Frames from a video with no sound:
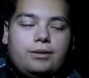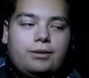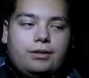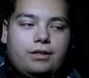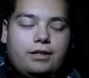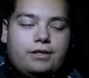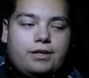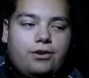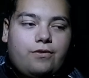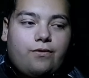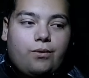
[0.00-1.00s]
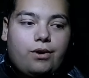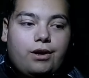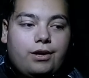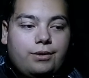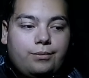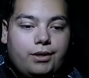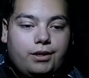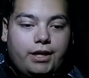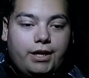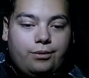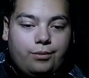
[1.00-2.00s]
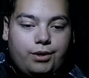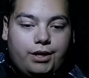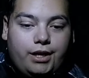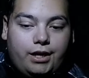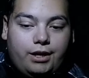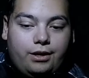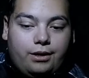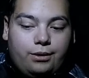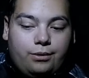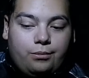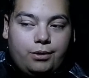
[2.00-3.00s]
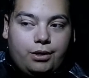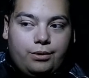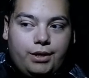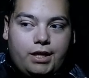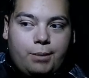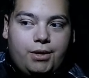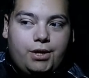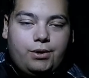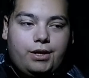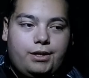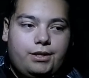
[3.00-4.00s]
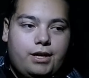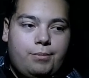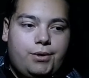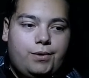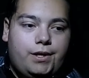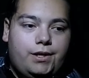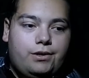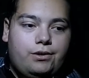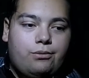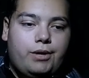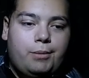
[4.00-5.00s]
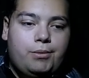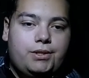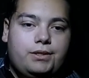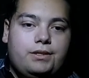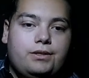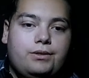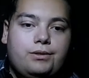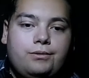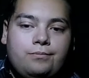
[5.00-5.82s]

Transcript: since year four, really, where he debuted in year three, but still,